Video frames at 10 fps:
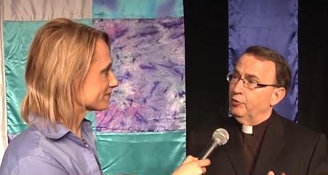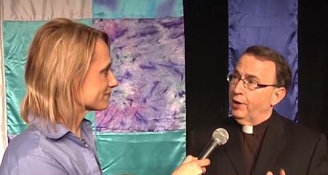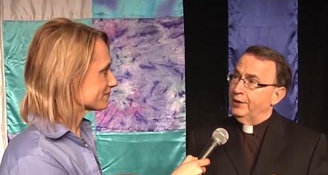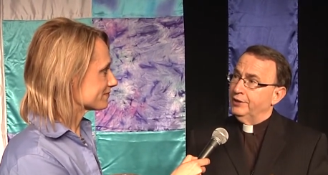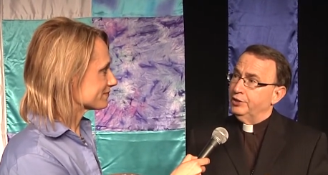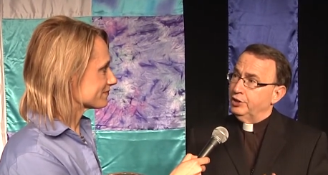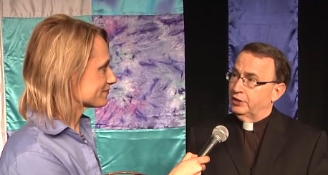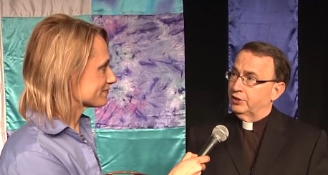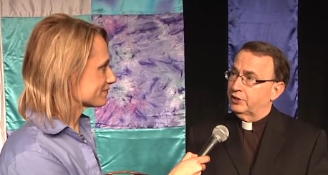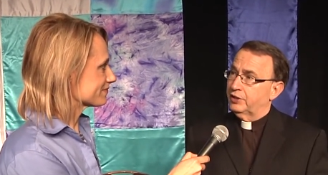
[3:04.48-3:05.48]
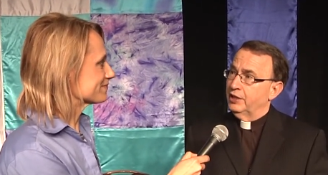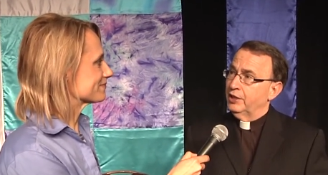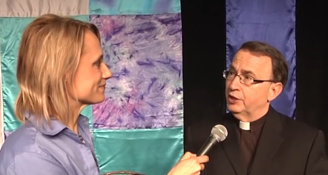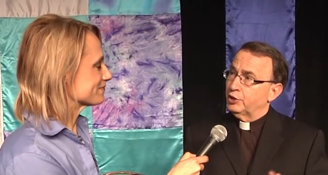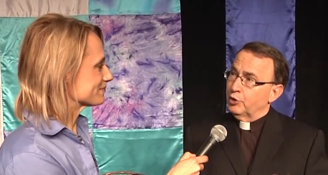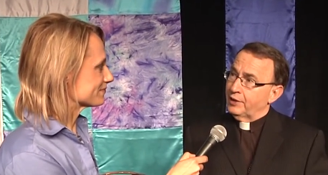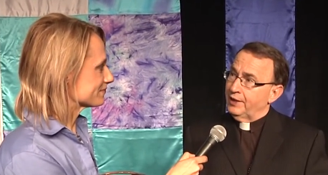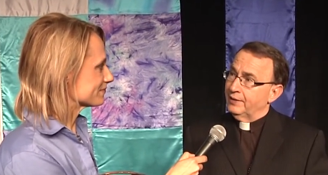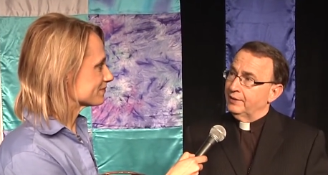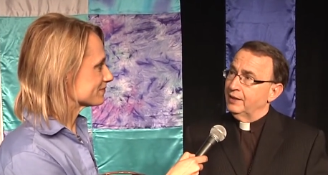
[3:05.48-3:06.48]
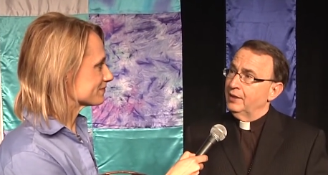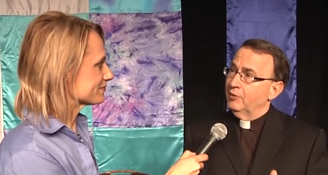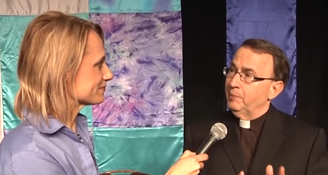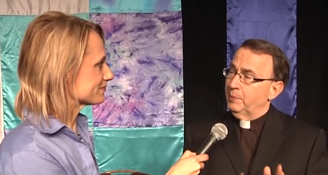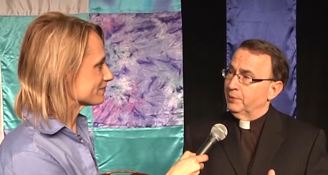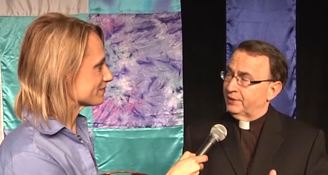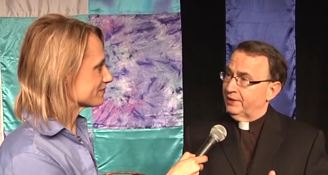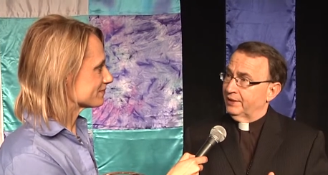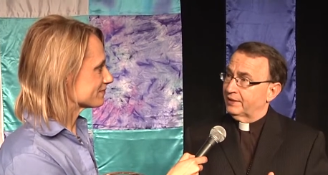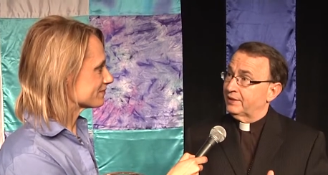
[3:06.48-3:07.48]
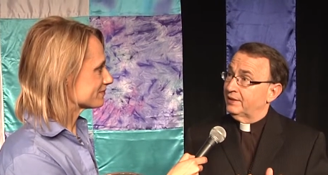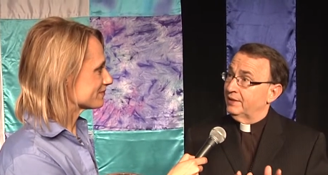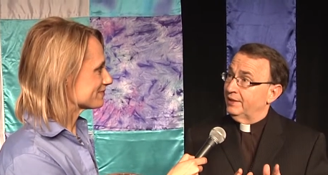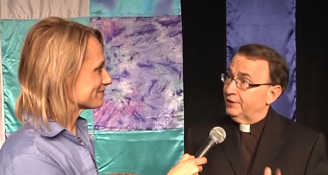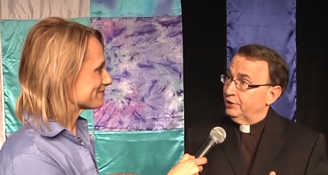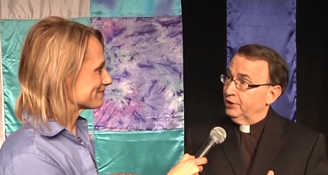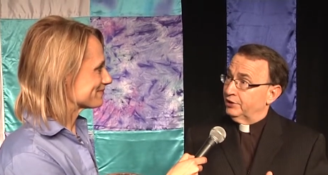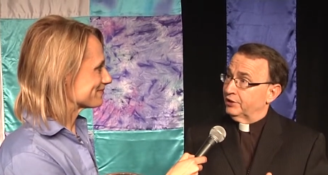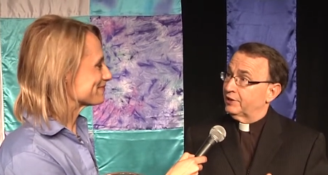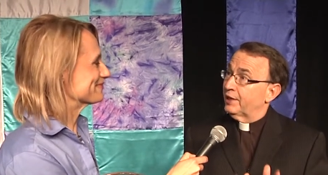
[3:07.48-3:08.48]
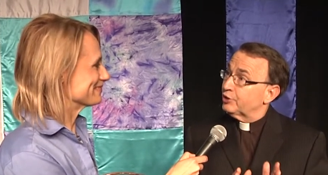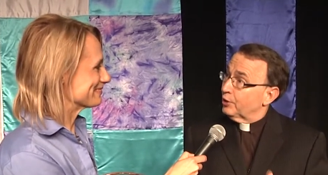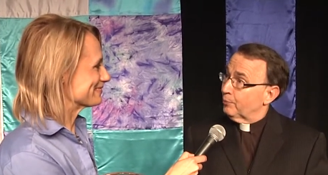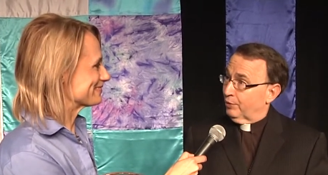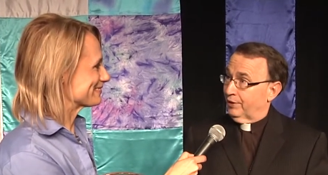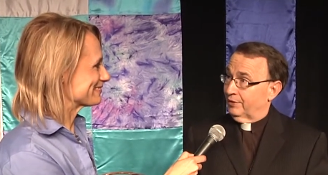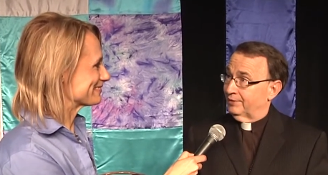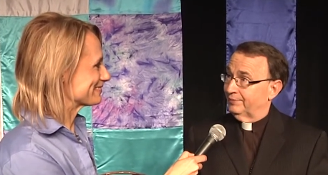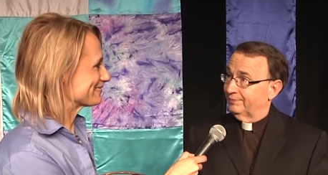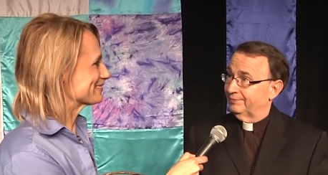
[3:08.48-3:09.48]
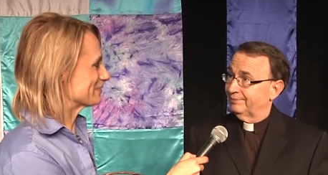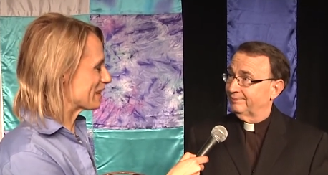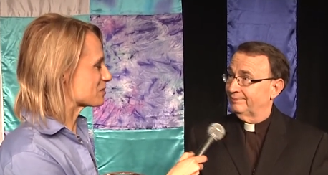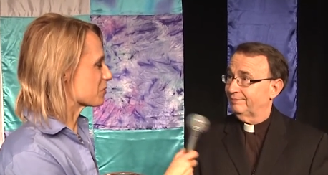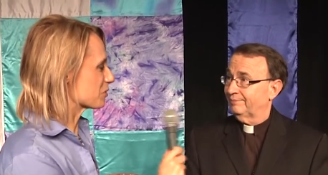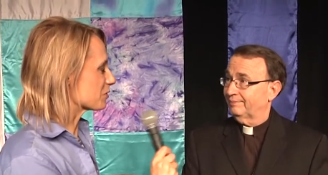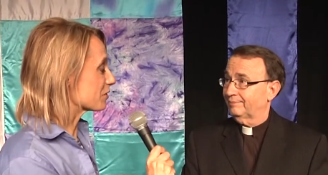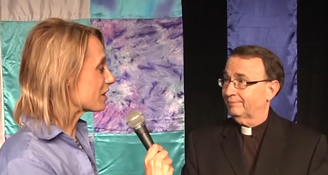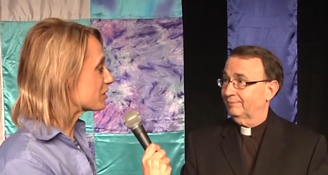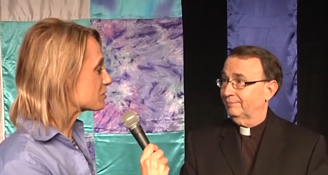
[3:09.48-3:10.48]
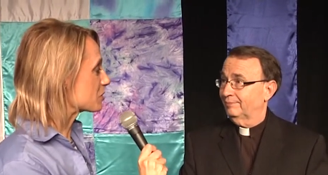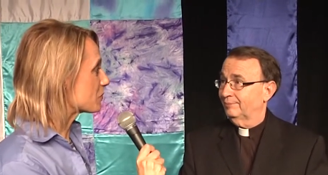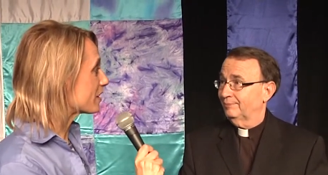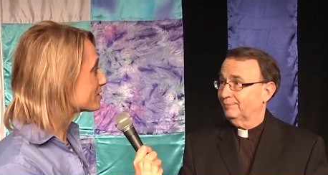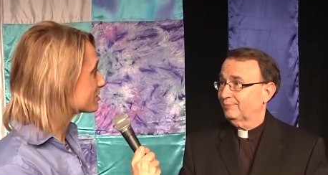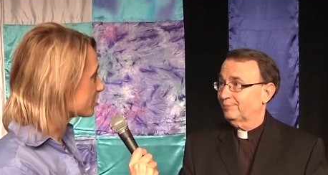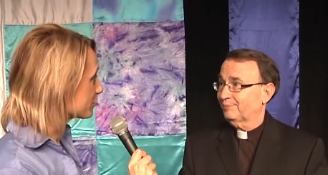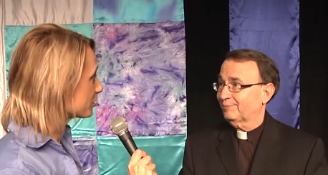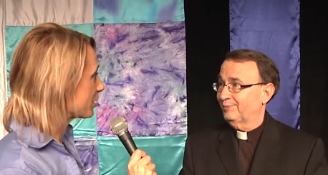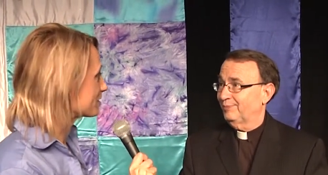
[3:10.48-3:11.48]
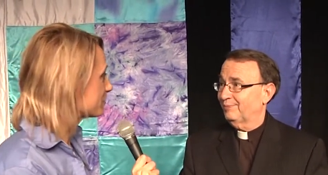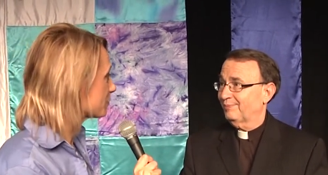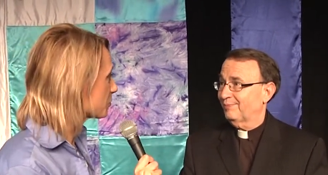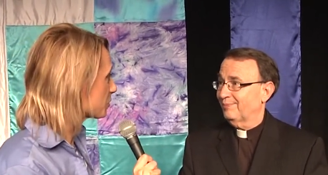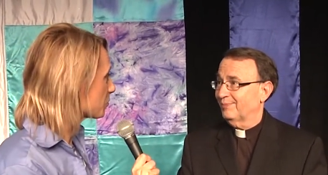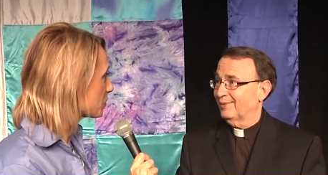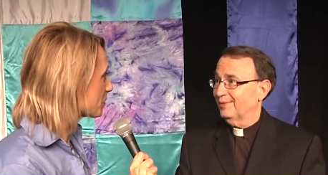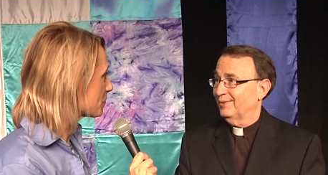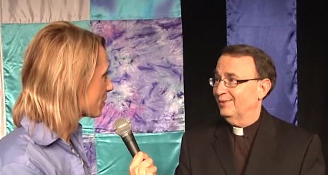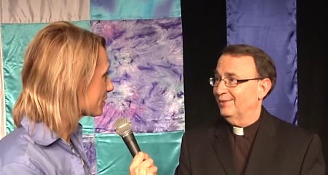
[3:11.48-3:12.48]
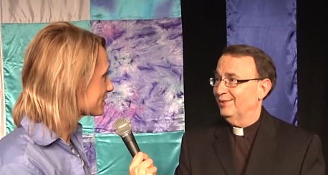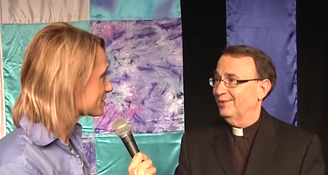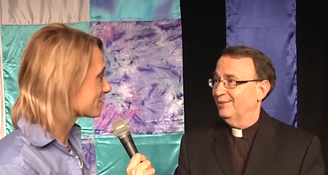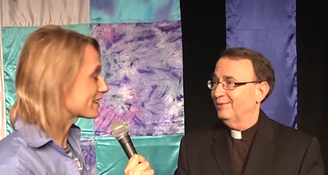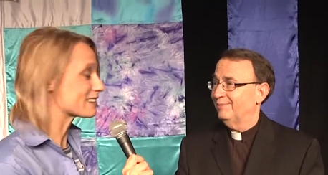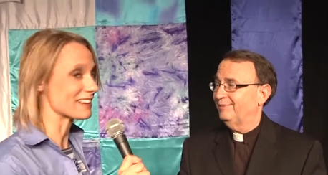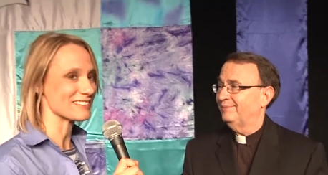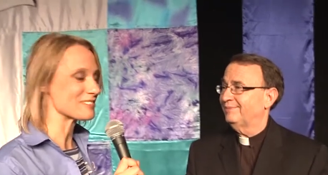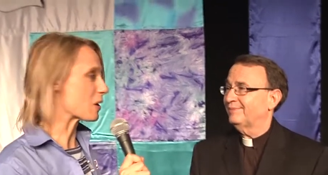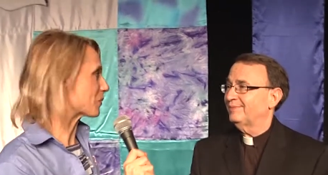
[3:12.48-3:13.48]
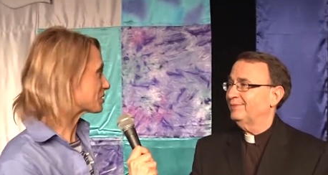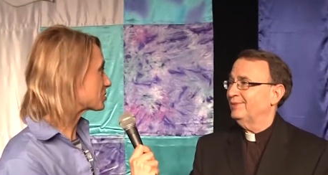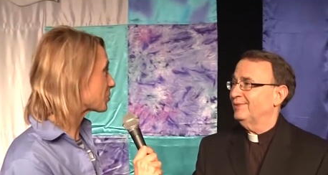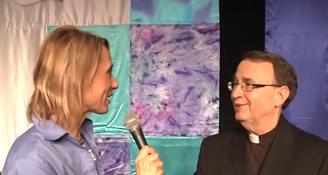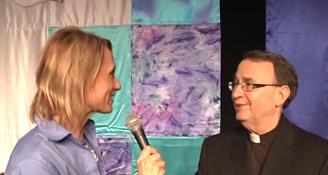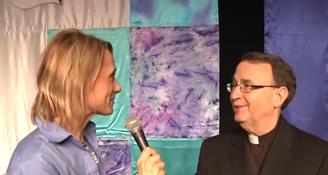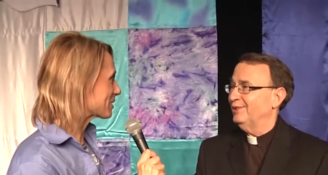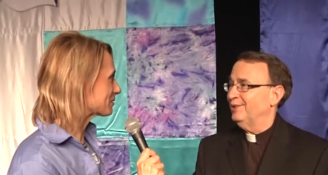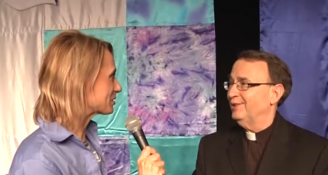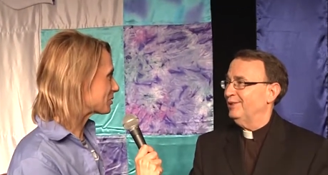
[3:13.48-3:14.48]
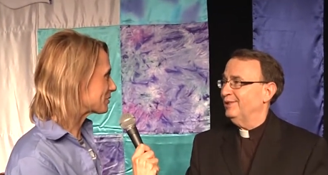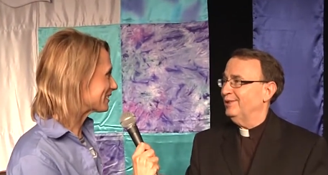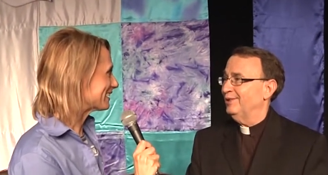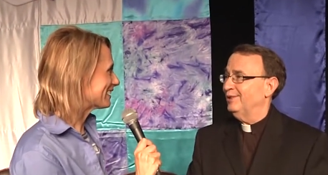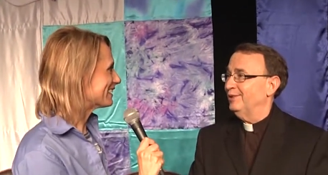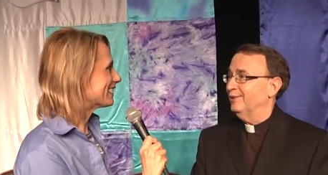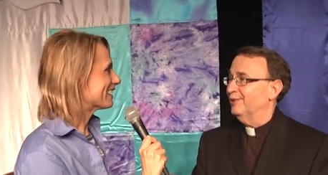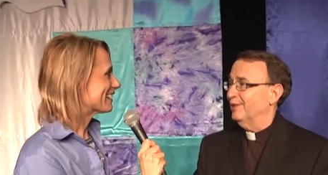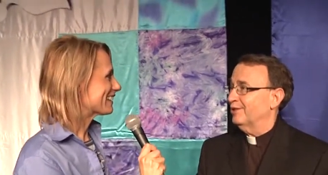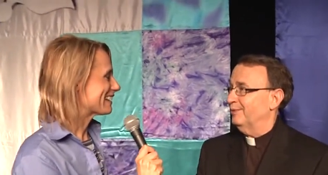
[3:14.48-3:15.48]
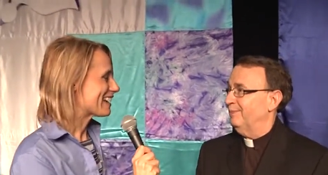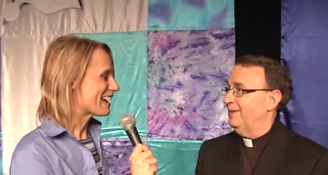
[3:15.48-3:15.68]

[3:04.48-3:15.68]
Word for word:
Speaker 1: reign in Jesus. Shorthand, when people see us, they see Jesus. That's our prayer. That's wonderful.
Speaker 2: Thank you so much. Thank you for allowing TV 44 to be a part of this event again. Always great to be able to do it welcome.